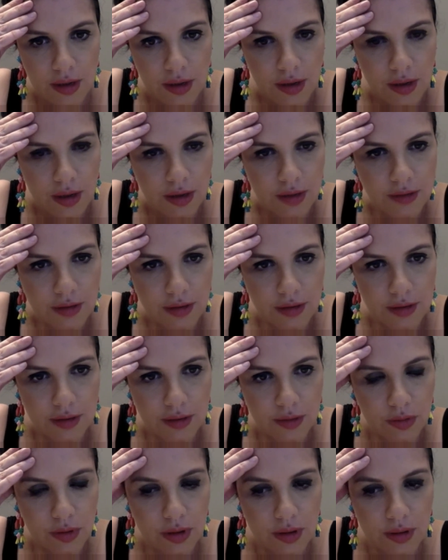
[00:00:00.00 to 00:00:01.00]
It's like
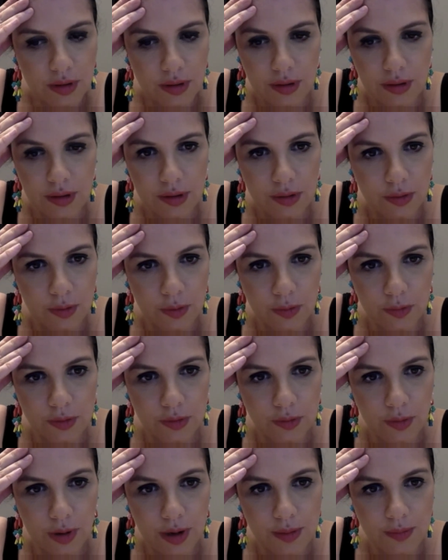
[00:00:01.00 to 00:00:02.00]
the, I don't know, the
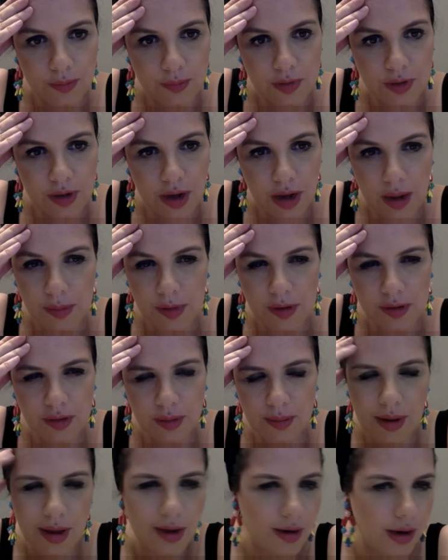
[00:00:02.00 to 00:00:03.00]
right time has
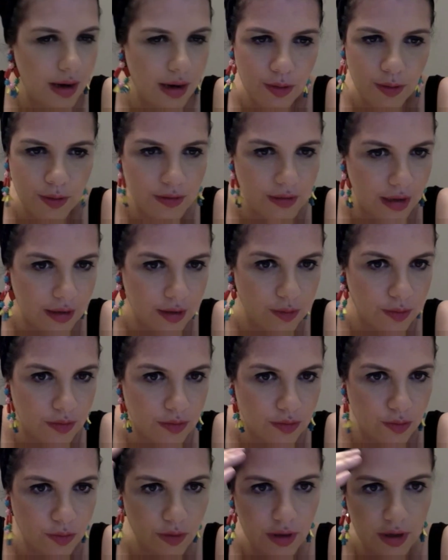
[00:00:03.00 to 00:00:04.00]
come. I don't know exactly what the
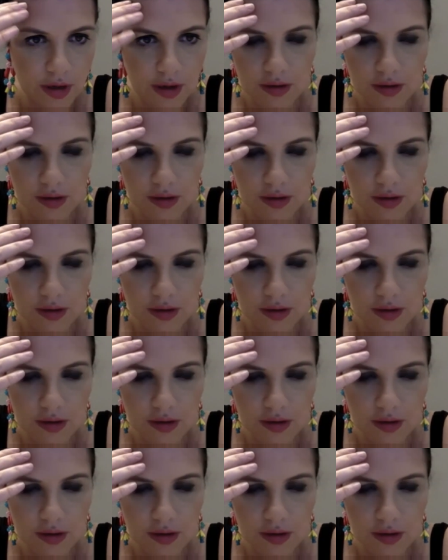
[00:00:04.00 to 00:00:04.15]
story